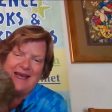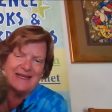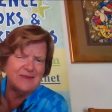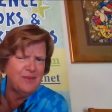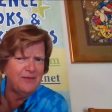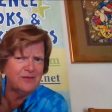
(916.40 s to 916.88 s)

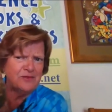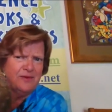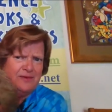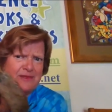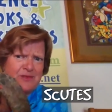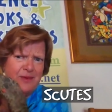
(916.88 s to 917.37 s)
I'm having
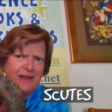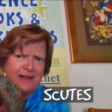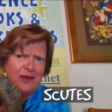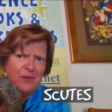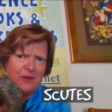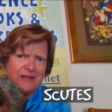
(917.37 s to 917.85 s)
trouble spelling
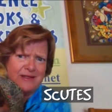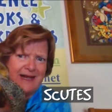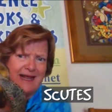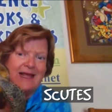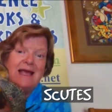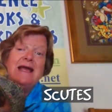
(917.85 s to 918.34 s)
that word
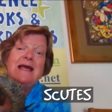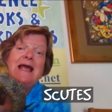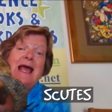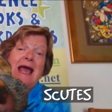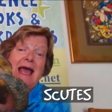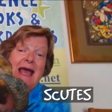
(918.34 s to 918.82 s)
today.
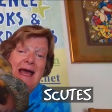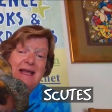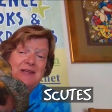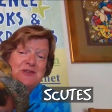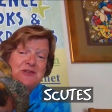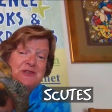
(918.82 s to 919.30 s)

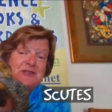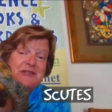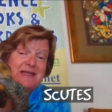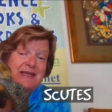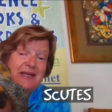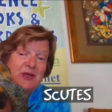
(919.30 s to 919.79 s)
S-C-U-T-E-S.